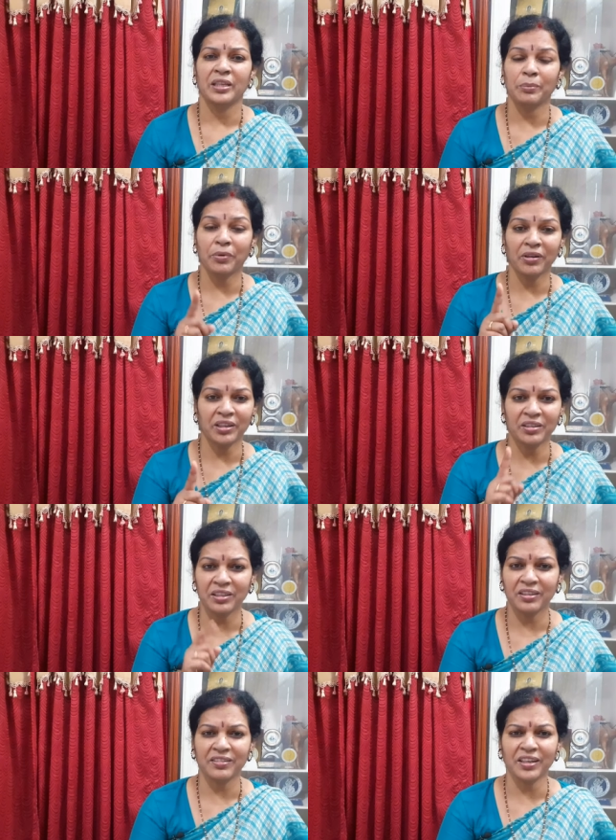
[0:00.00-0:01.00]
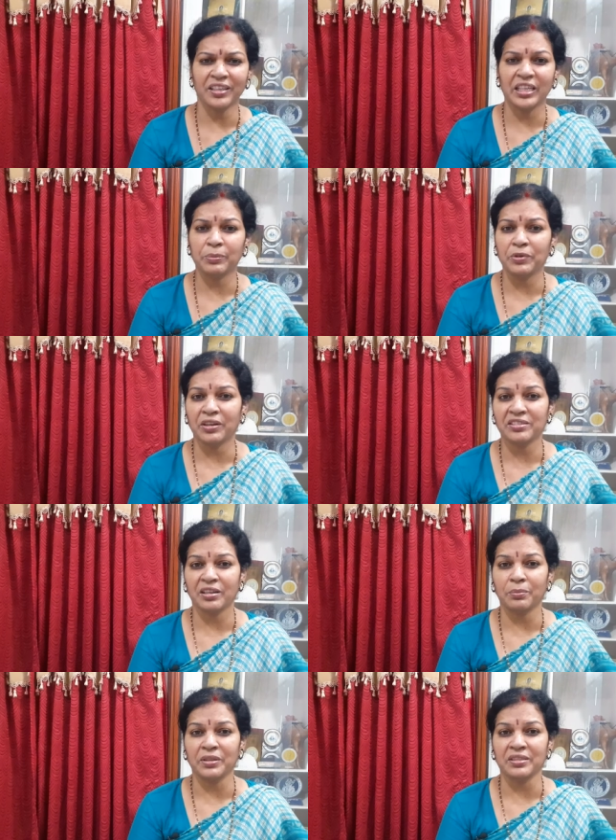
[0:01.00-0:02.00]
Important thing is that keep
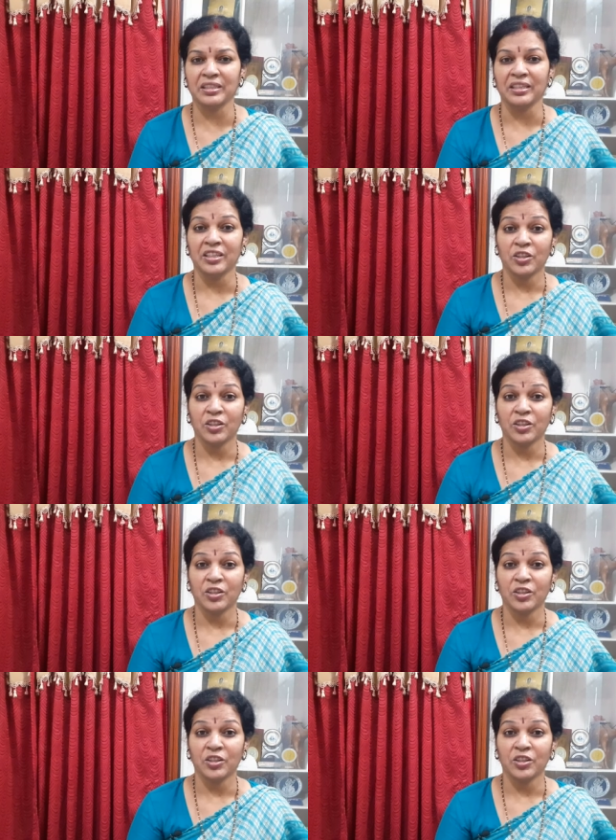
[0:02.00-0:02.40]
yourself busy.